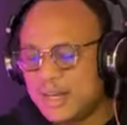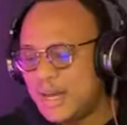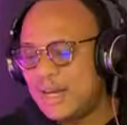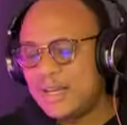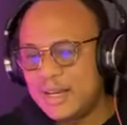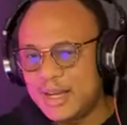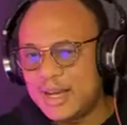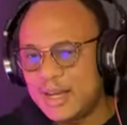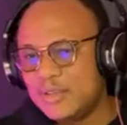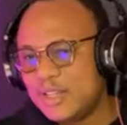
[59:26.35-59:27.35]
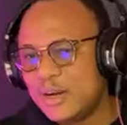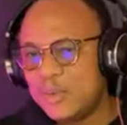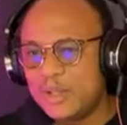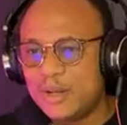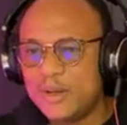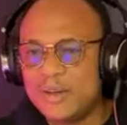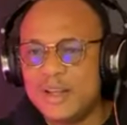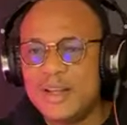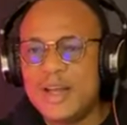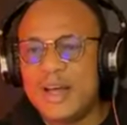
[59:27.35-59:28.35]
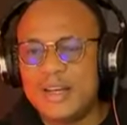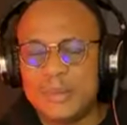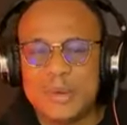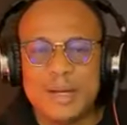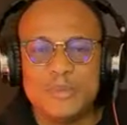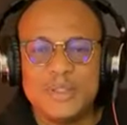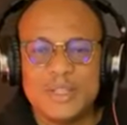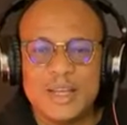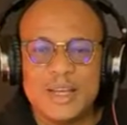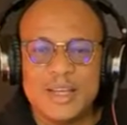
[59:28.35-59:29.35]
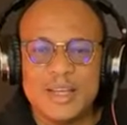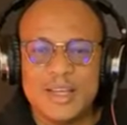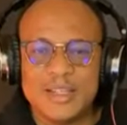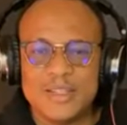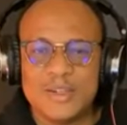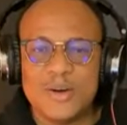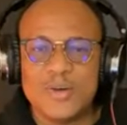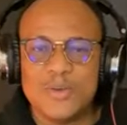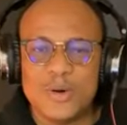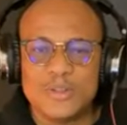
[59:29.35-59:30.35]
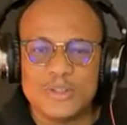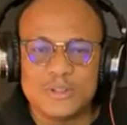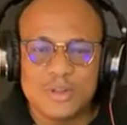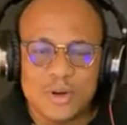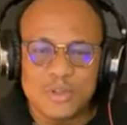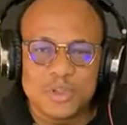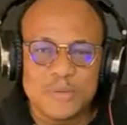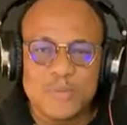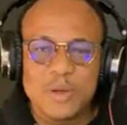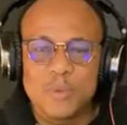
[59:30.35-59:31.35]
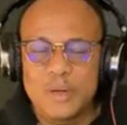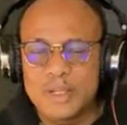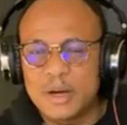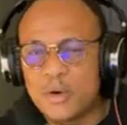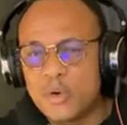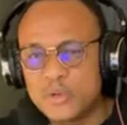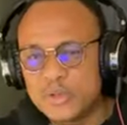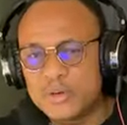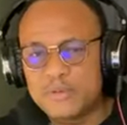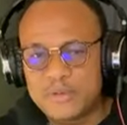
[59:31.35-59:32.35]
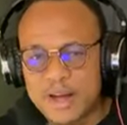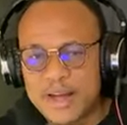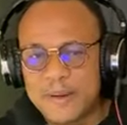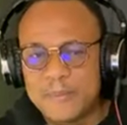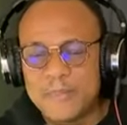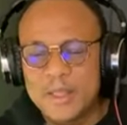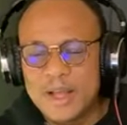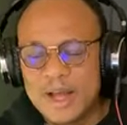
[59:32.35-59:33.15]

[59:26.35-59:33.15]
Isaiah had an encounter with the Lord, and the Bible says his tongue was touched with the coals of fire.